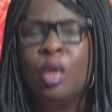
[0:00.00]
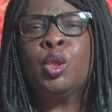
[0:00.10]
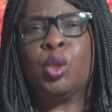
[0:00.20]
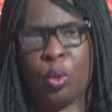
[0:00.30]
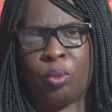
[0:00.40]

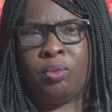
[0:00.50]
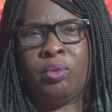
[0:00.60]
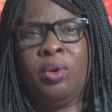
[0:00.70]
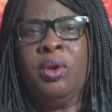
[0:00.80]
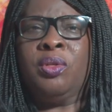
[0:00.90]
So,
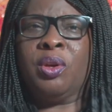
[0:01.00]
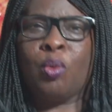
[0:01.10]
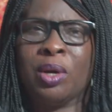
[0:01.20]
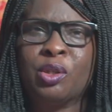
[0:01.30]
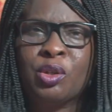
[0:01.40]
the
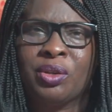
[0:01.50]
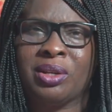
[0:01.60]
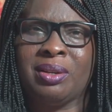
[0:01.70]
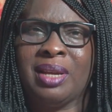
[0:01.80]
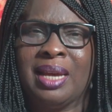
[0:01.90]

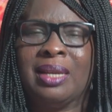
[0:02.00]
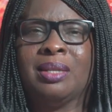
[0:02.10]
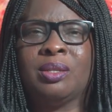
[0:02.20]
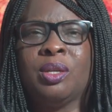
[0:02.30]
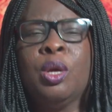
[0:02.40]
question
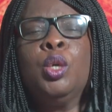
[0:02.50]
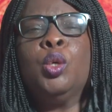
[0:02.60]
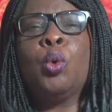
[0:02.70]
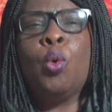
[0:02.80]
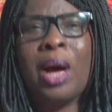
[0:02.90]
is,
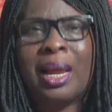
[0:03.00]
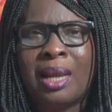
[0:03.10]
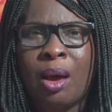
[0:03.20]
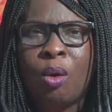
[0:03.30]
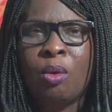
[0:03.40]
you go
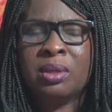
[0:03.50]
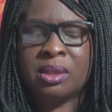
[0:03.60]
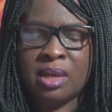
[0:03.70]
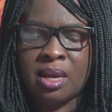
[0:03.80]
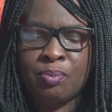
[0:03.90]
allow,
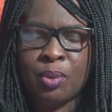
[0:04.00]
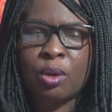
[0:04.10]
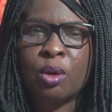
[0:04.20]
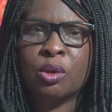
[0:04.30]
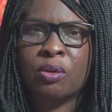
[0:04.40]
say
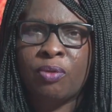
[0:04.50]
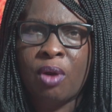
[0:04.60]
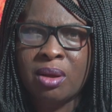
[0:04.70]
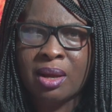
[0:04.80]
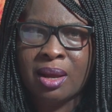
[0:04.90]
because of
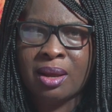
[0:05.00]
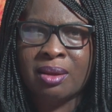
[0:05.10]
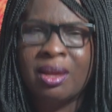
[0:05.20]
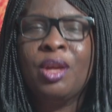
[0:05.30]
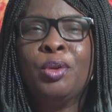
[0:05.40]
hunger,
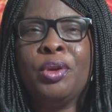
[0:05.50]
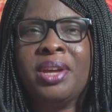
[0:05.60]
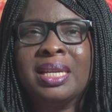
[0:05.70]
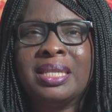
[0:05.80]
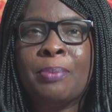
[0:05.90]
you
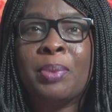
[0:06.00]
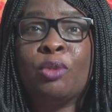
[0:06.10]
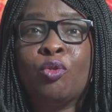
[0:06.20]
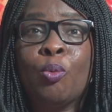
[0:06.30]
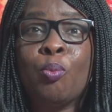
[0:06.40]
hear say
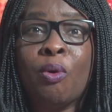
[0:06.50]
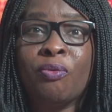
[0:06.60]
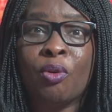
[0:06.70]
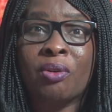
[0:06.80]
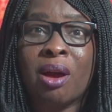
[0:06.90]
petrol pour
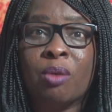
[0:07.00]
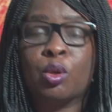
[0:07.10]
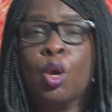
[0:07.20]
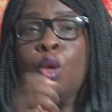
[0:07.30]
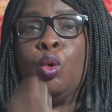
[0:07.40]
for
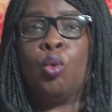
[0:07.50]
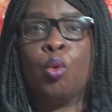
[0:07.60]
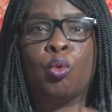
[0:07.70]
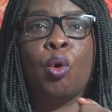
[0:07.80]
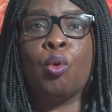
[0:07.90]
ground, you
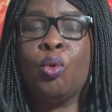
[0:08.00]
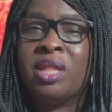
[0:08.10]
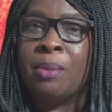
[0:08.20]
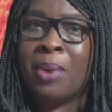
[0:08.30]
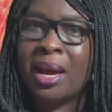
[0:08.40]
go run go
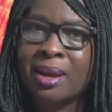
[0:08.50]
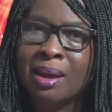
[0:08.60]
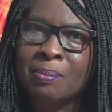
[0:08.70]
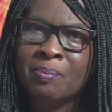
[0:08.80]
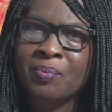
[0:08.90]
dey pack
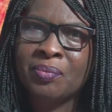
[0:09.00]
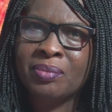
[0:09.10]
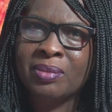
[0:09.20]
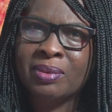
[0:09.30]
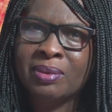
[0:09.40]
am?
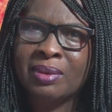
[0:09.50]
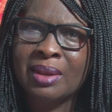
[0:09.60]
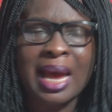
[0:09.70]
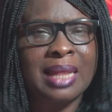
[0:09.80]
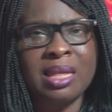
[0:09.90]

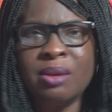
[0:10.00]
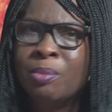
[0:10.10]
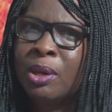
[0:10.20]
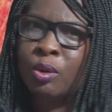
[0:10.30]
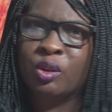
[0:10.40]
I
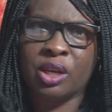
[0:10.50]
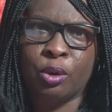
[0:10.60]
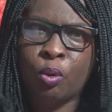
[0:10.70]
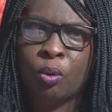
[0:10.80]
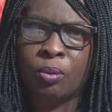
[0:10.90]
think make you
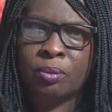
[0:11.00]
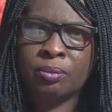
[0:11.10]
say no,